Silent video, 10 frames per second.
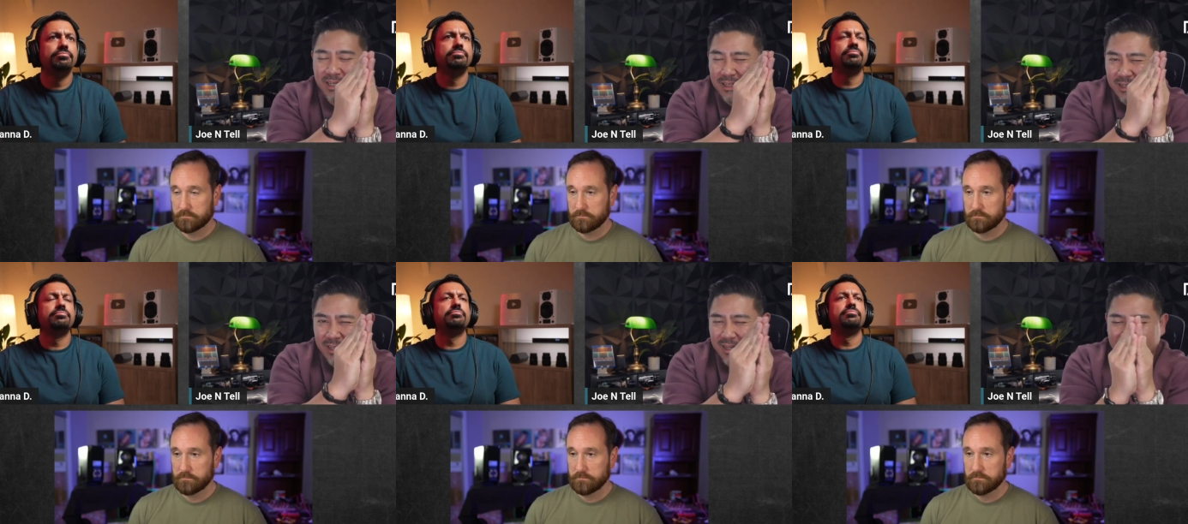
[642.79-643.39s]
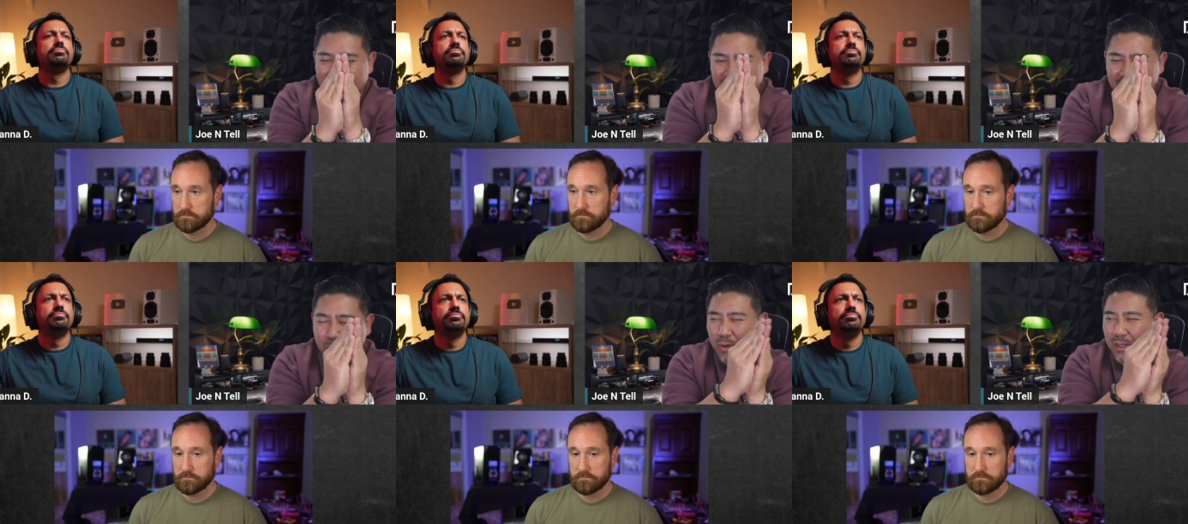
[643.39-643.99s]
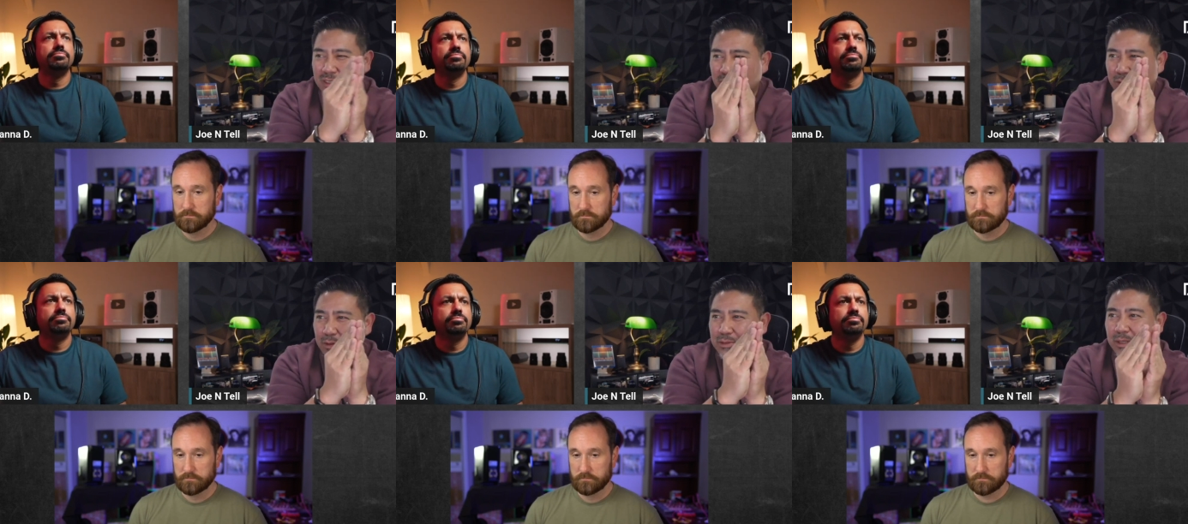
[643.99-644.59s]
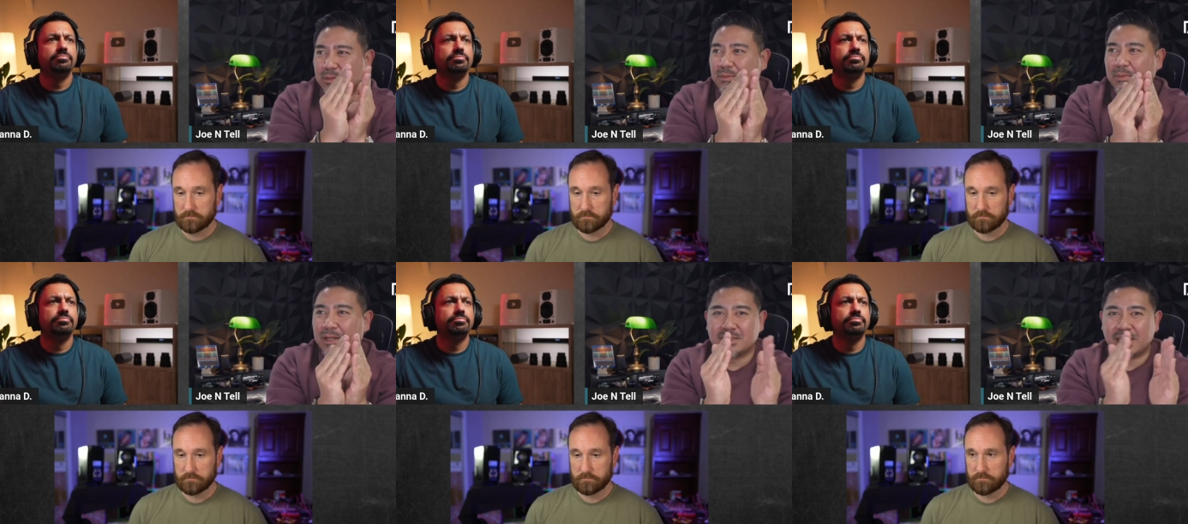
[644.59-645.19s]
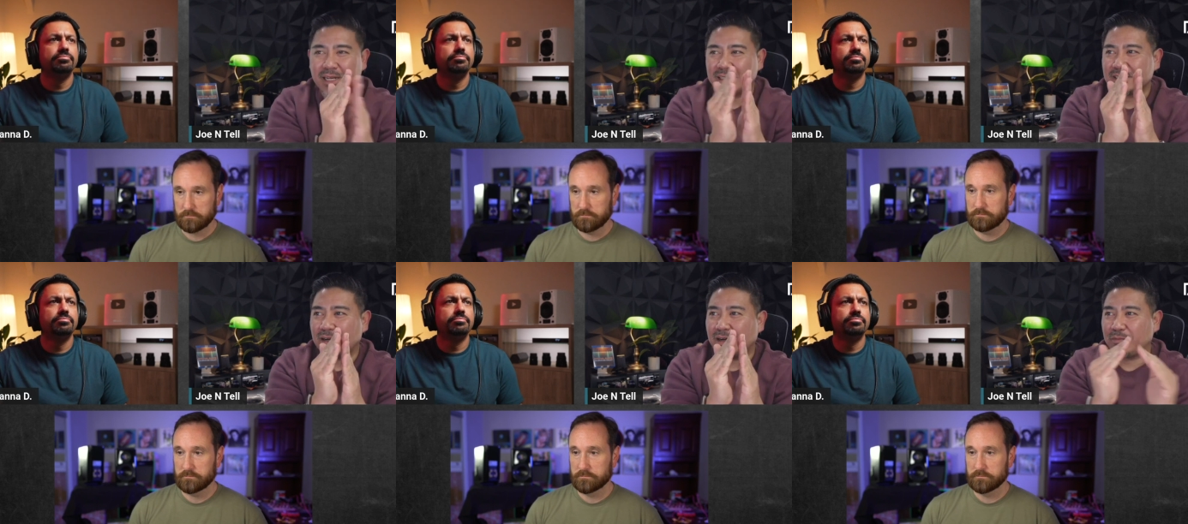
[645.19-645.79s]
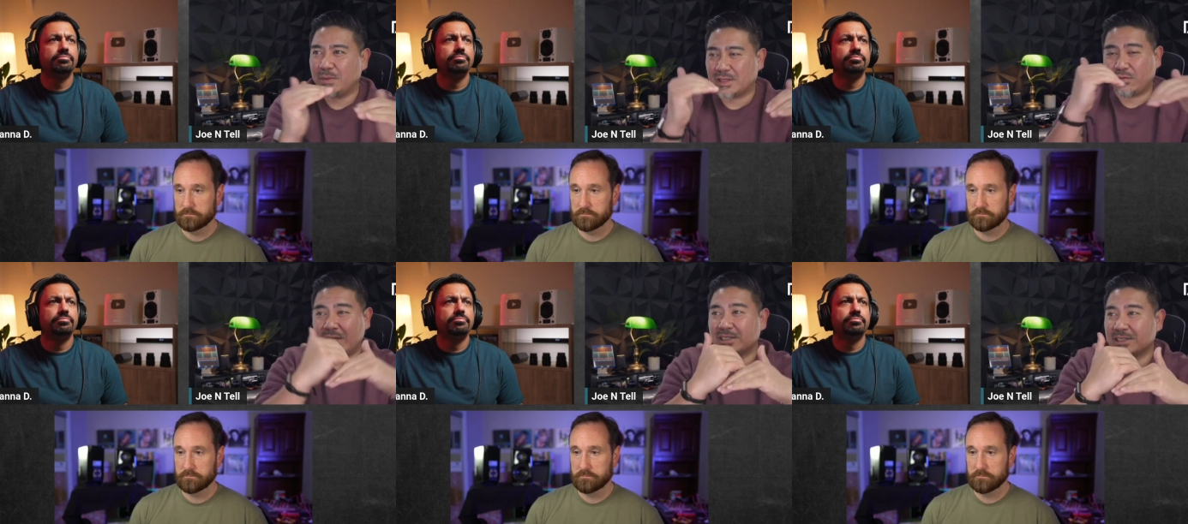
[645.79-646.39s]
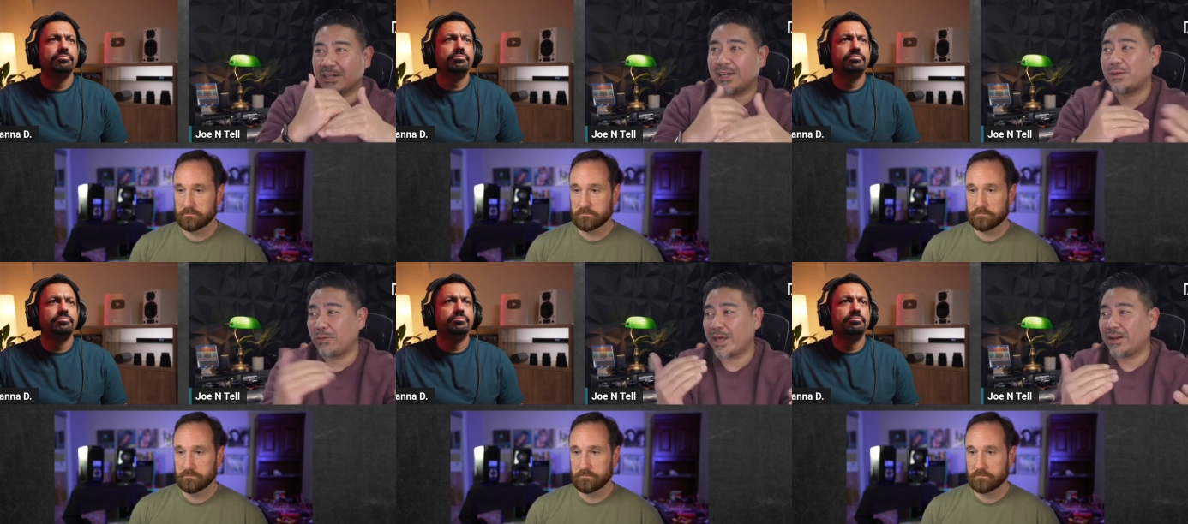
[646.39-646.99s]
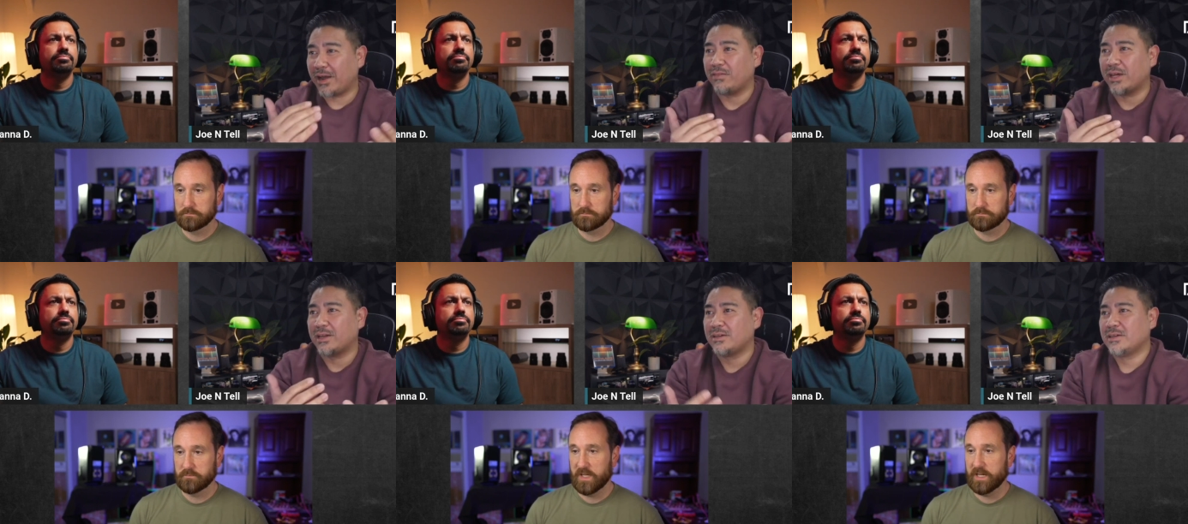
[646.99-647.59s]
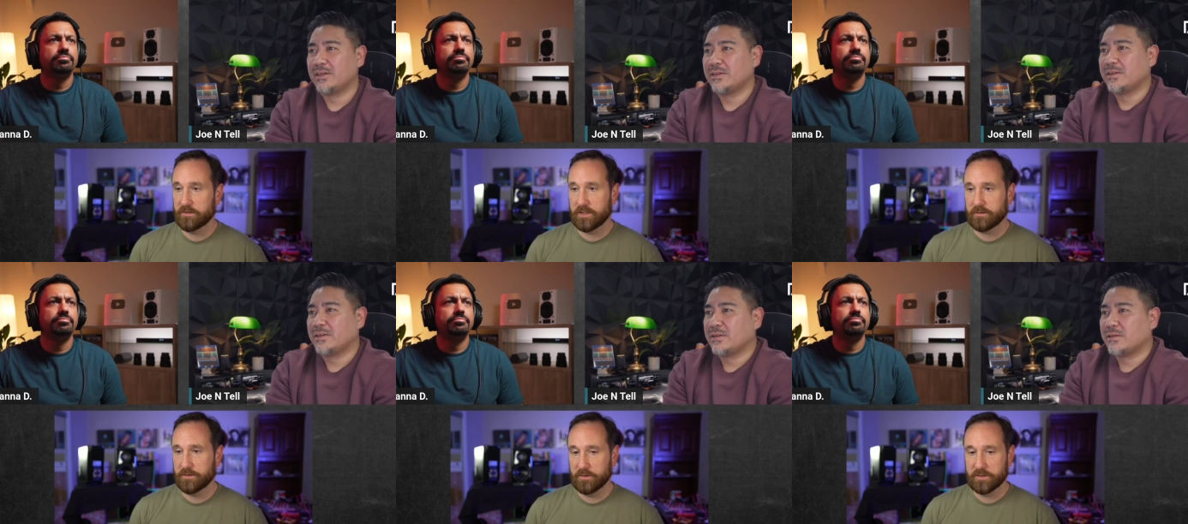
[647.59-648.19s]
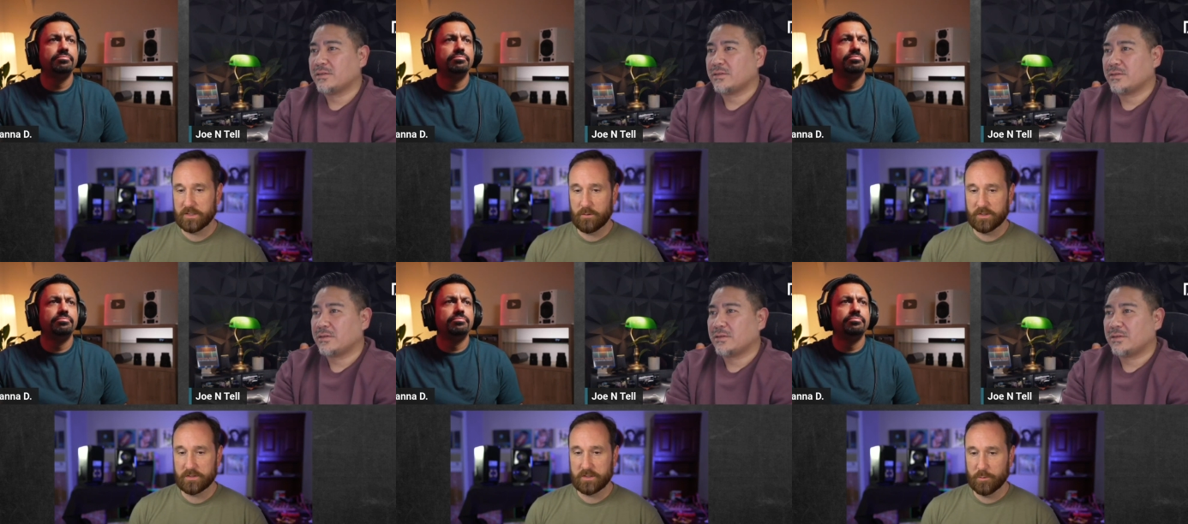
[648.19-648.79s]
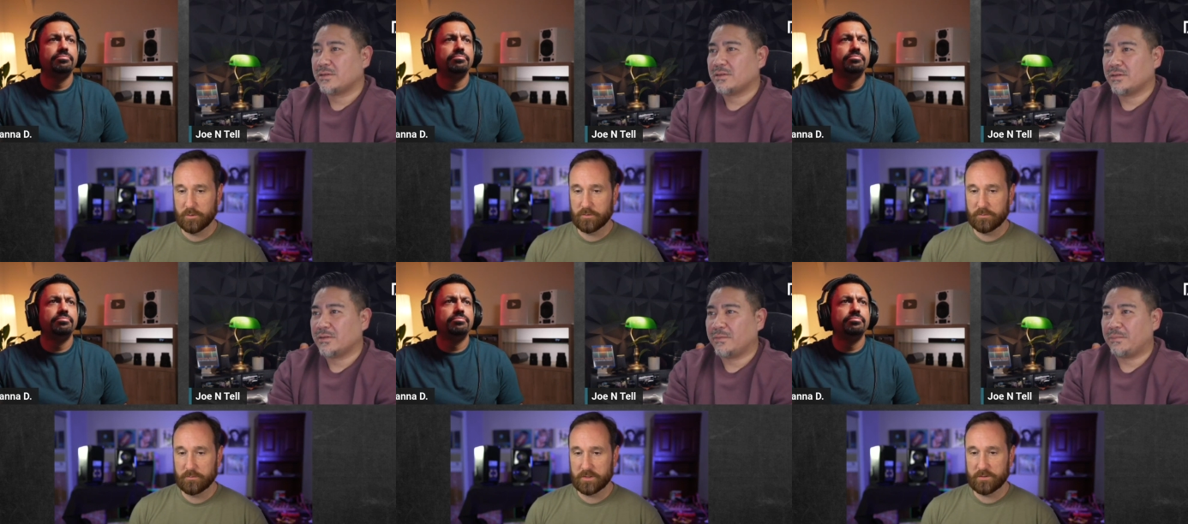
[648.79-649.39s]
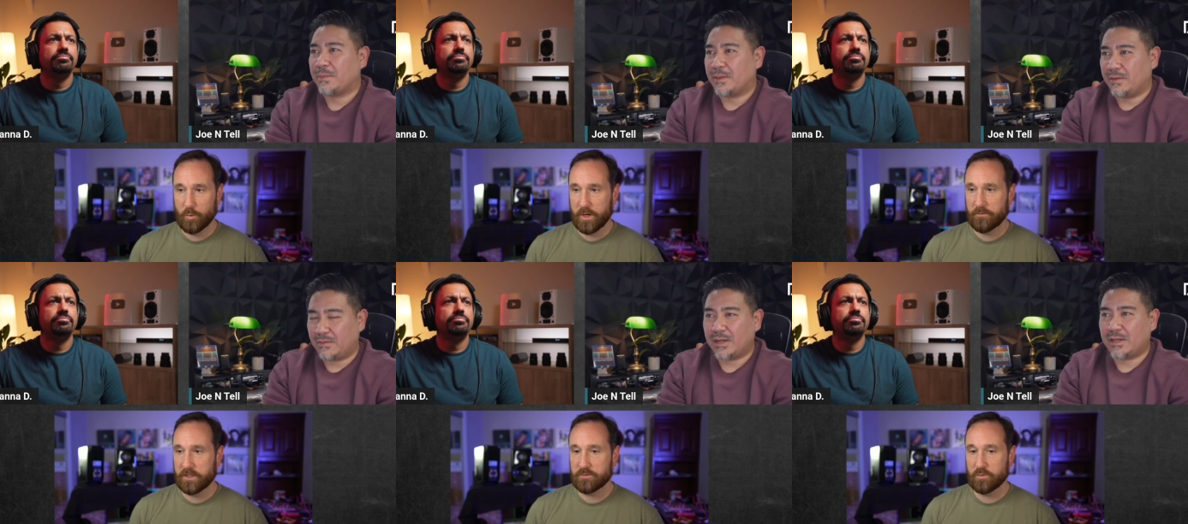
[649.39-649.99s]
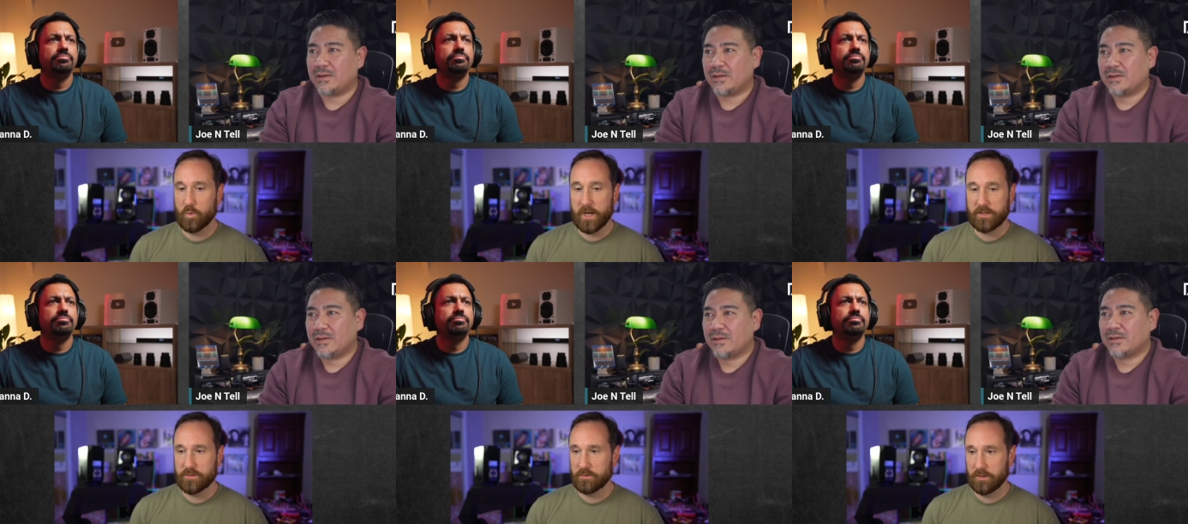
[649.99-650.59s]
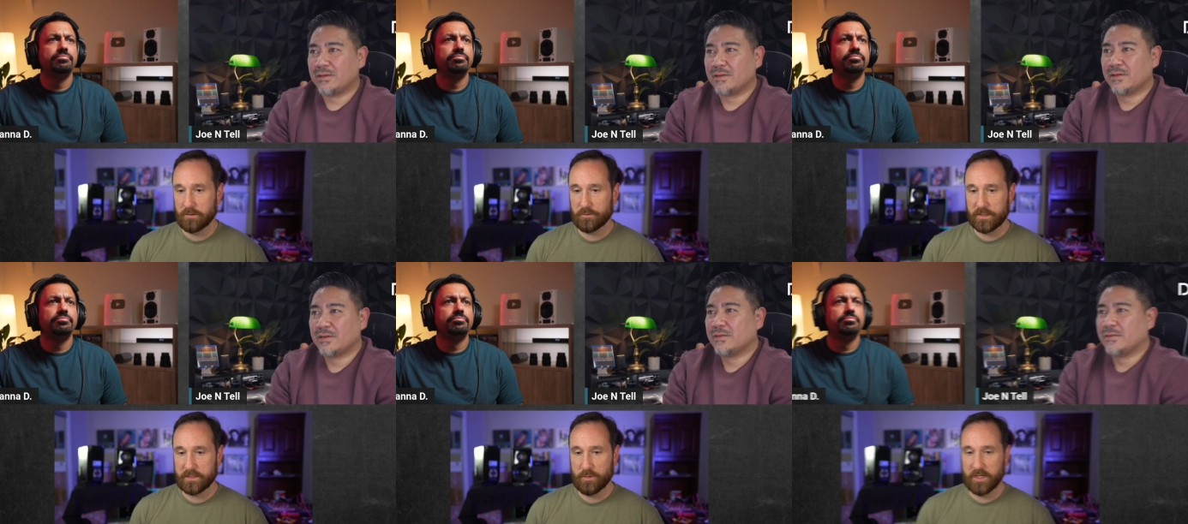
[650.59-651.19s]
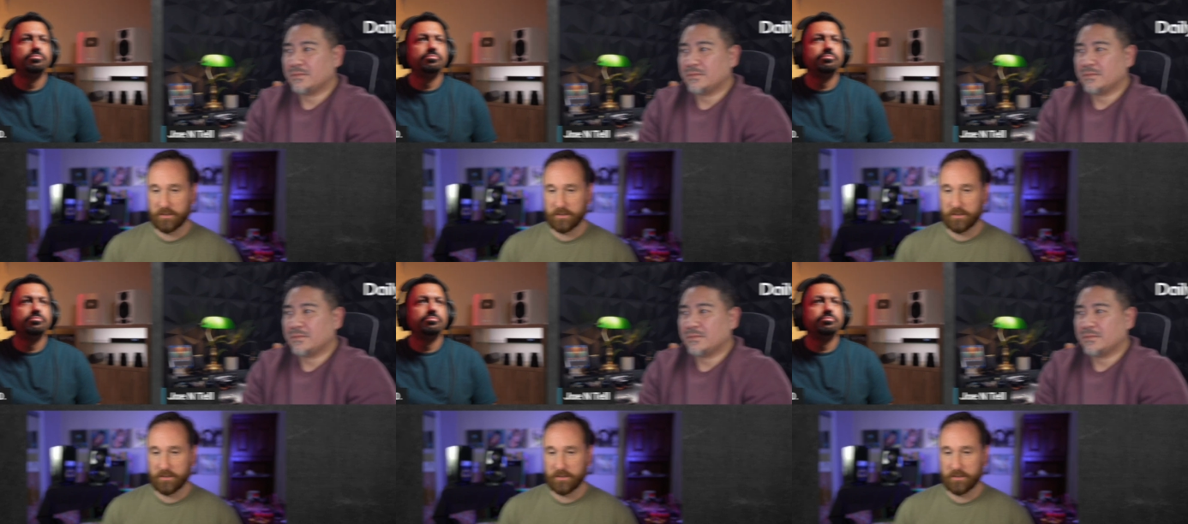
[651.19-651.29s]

Speaker 1: like a point zero something milliseconds off, but the phase is aligned. I'd rather have that.
Speaker 2: Yeah, you're not going to notice that with the subwoofer because the wavelengths are way too long for that to matter.